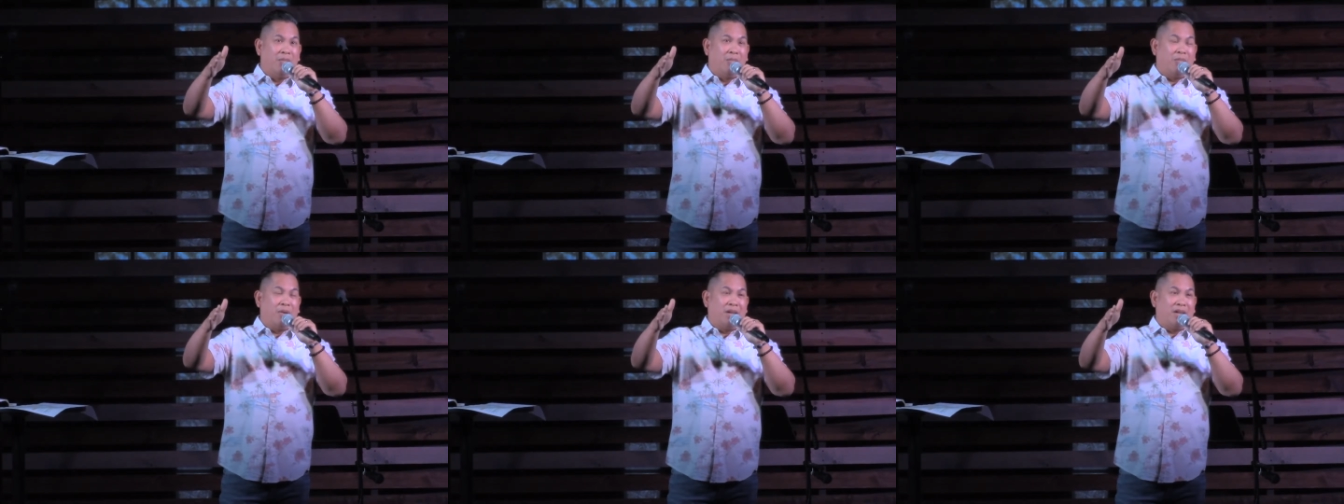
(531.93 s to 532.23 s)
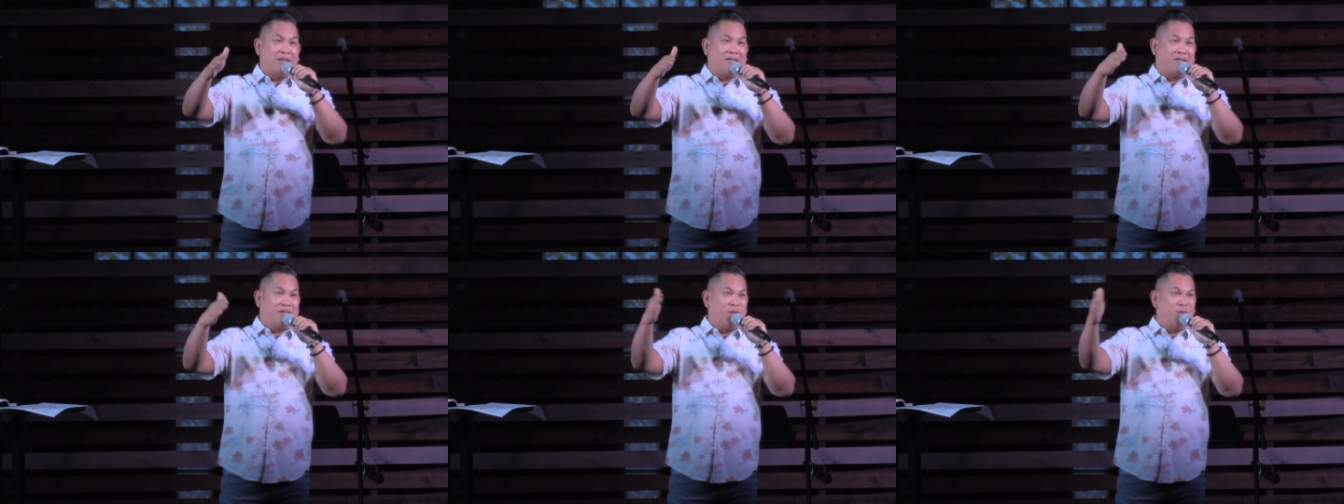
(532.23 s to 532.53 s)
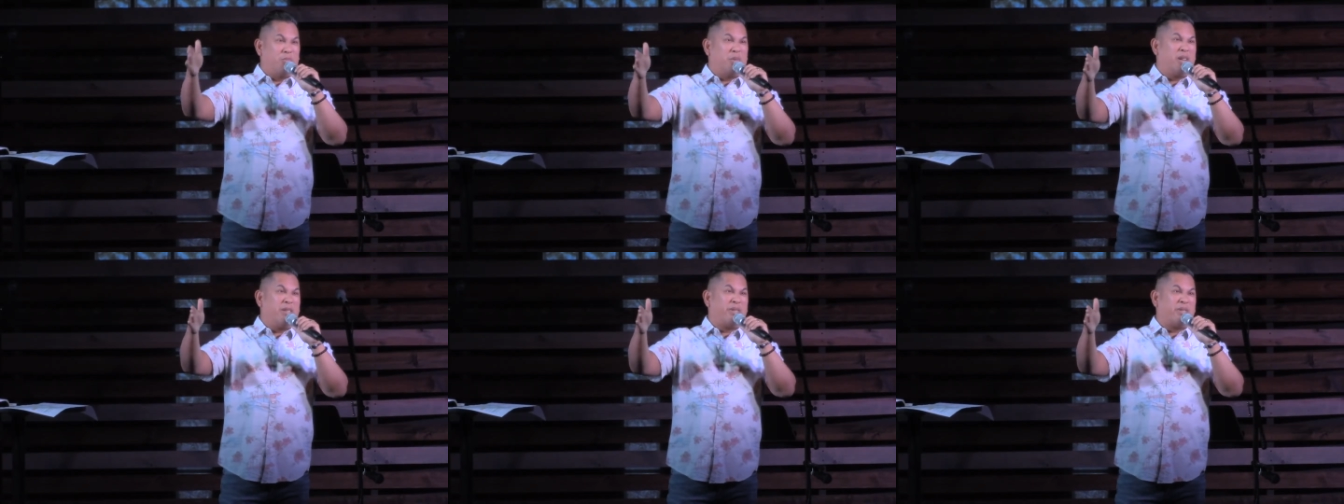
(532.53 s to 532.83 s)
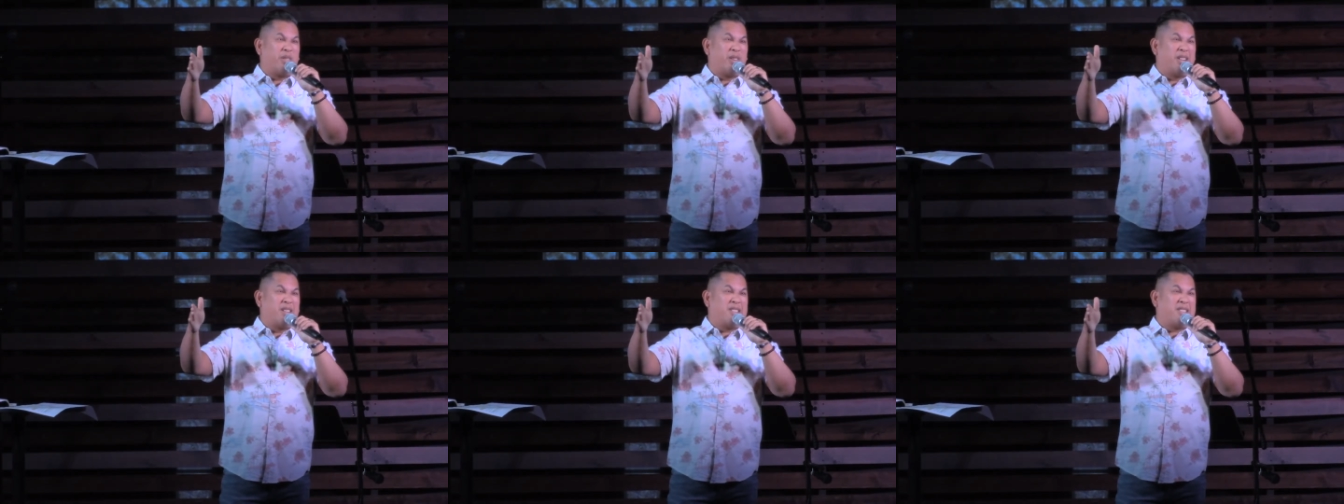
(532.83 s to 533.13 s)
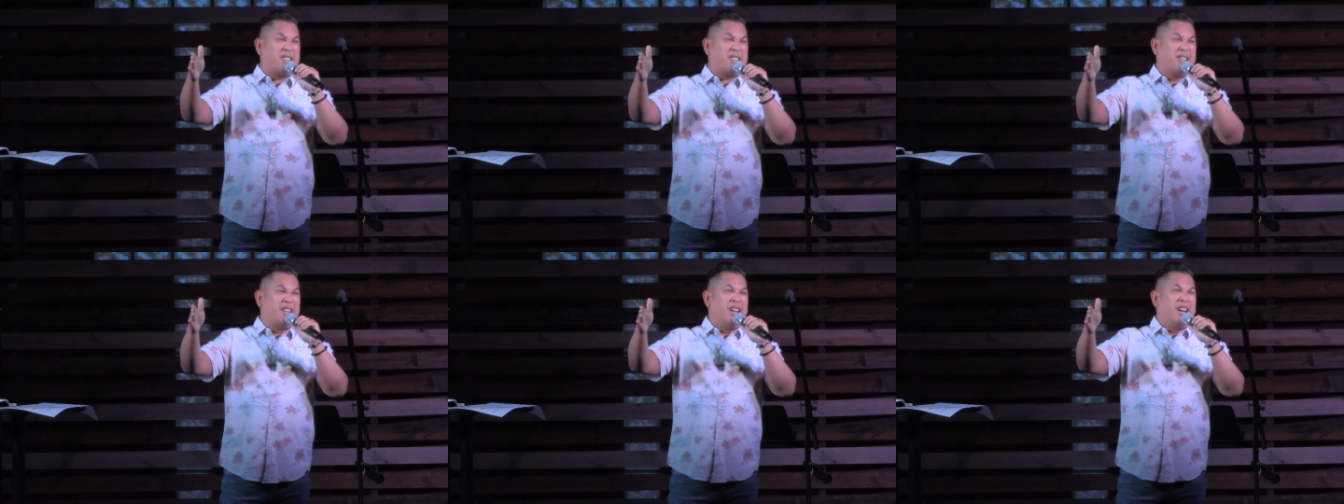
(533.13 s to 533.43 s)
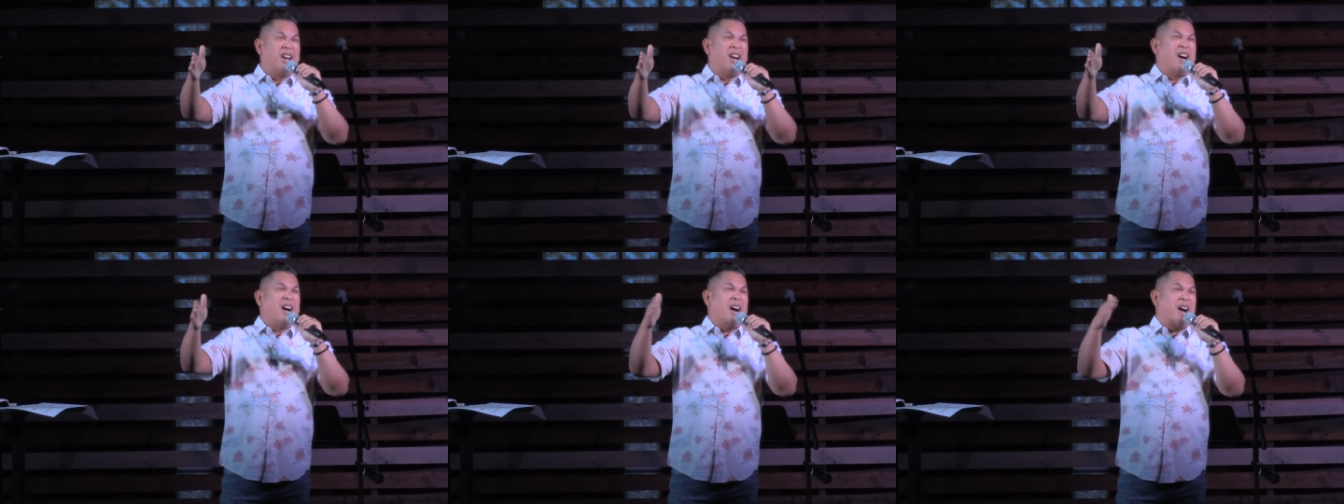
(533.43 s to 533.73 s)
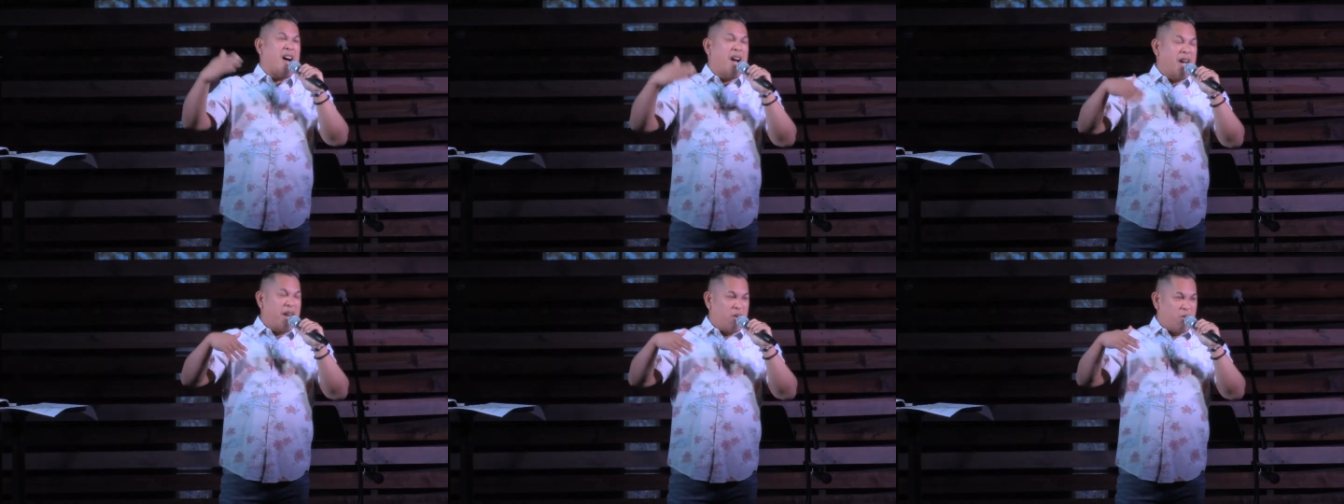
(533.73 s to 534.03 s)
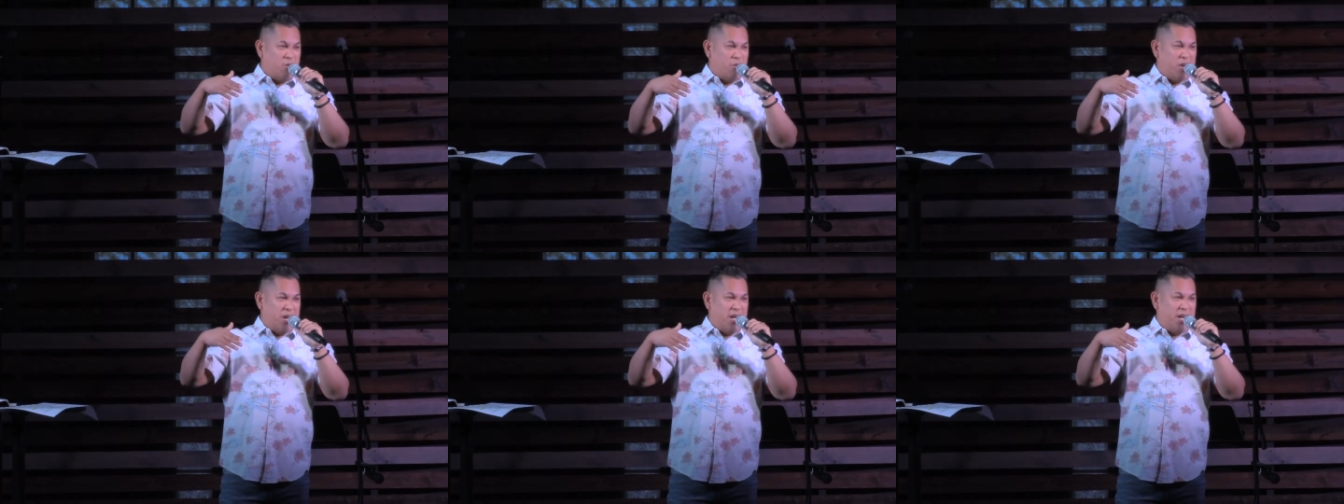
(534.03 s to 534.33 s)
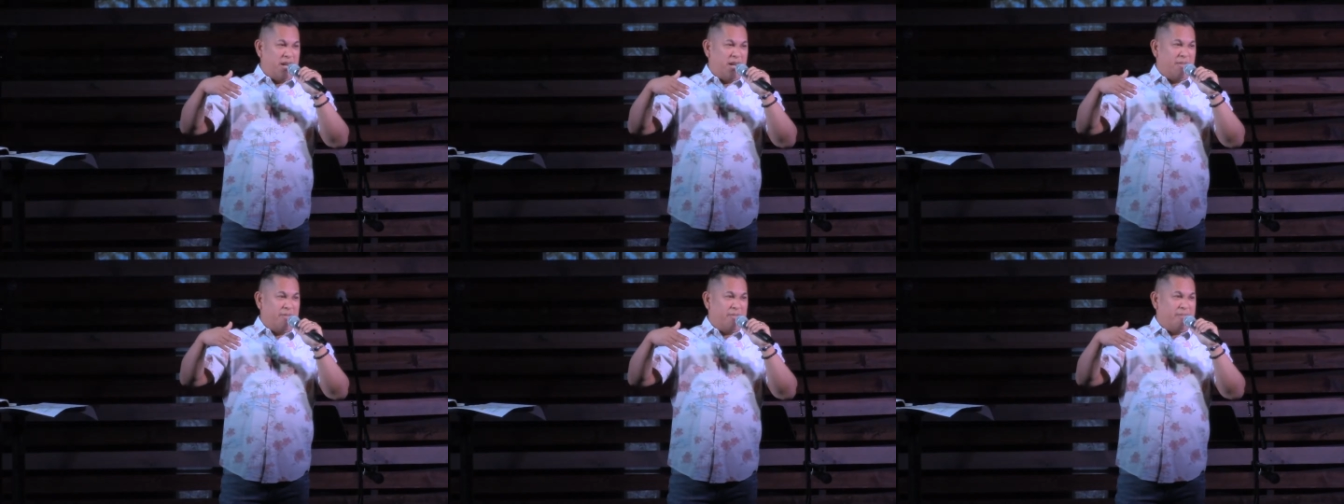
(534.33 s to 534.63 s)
but it's too big for us. I don't want it.